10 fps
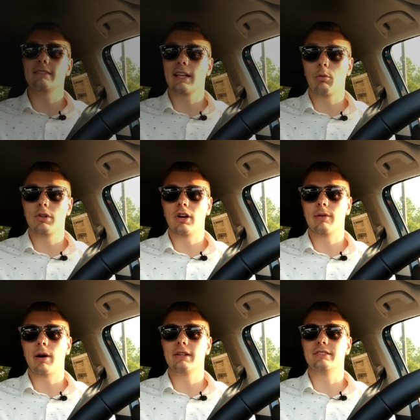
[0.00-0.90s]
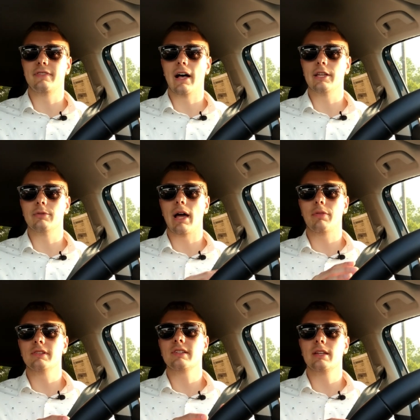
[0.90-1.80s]
last thing I want to talk about is value.
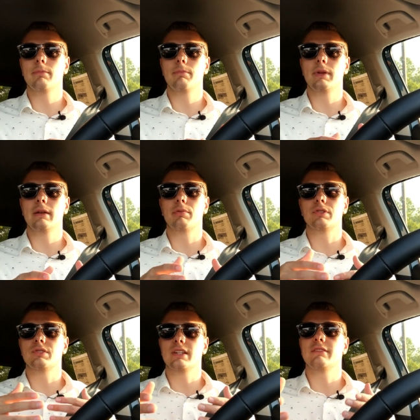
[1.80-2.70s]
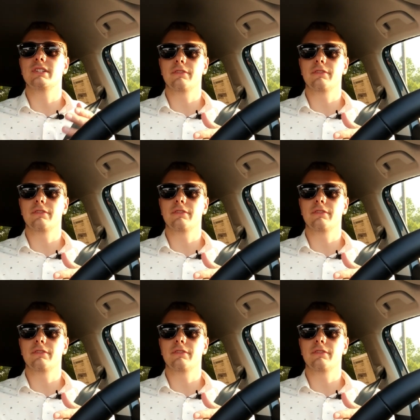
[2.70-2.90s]
Now this can be perceived